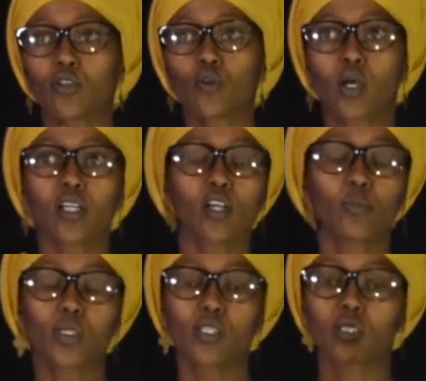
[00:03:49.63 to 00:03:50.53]
you
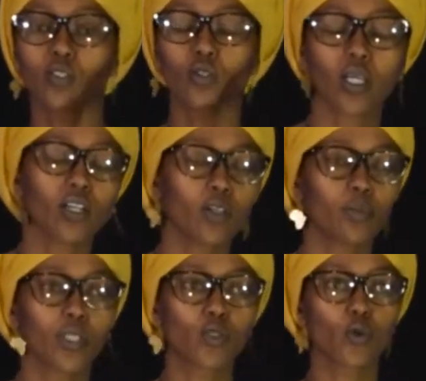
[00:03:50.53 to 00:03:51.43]
cannot
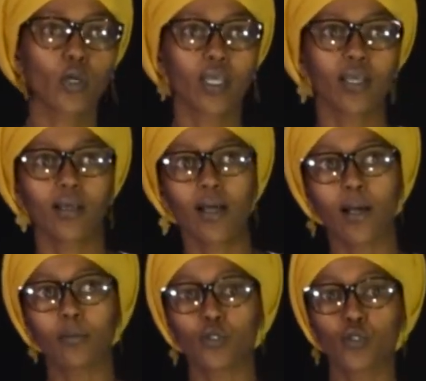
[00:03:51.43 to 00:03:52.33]
be doing,
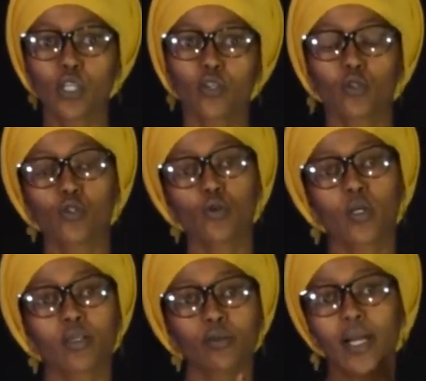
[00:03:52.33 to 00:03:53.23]
today you're
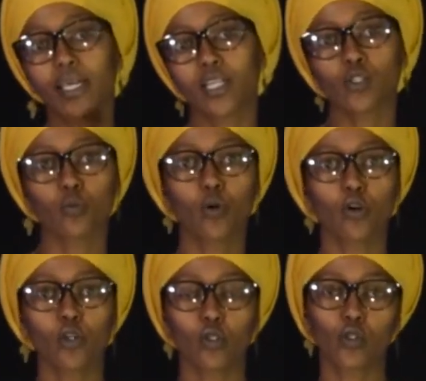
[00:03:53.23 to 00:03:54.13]
doing reggae,
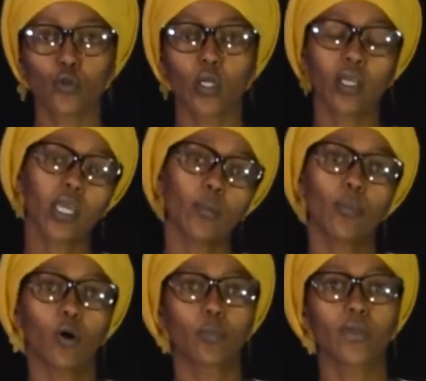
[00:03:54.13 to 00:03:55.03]
tomorrow you're doing hip
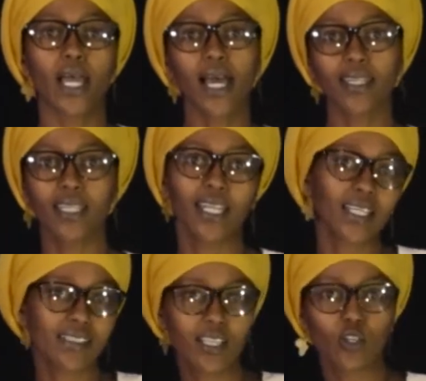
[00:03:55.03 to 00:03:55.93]
hop, the
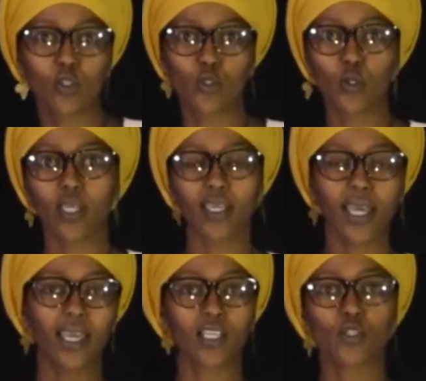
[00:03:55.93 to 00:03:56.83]
next day you're doing
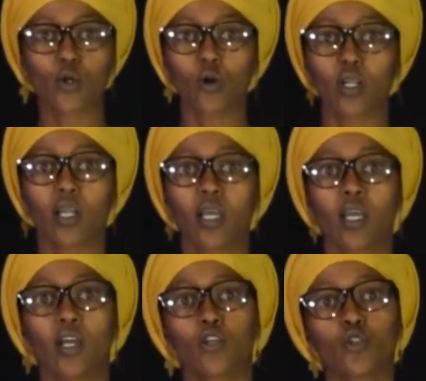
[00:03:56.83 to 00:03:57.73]
gengeton.
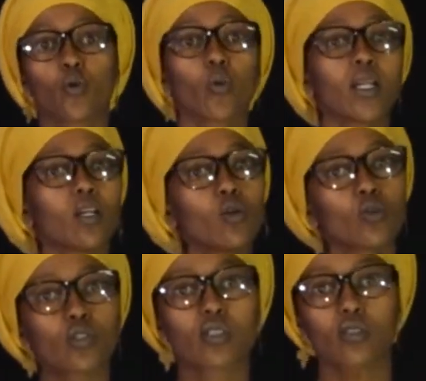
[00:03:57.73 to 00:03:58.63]
You
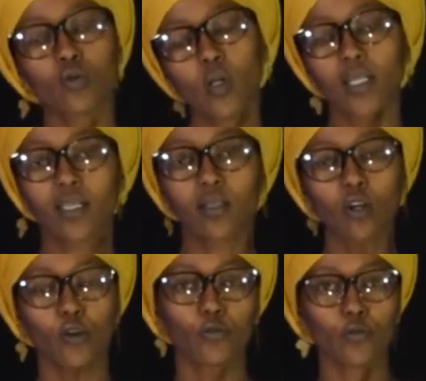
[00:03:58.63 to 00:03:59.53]
will
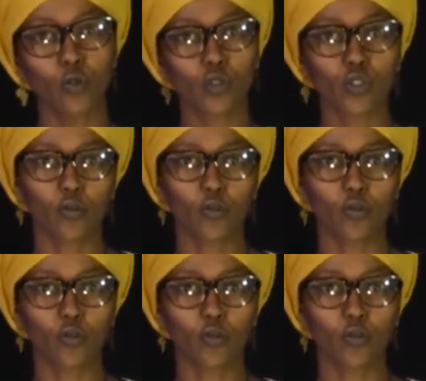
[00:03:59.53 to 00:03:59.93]
confuse your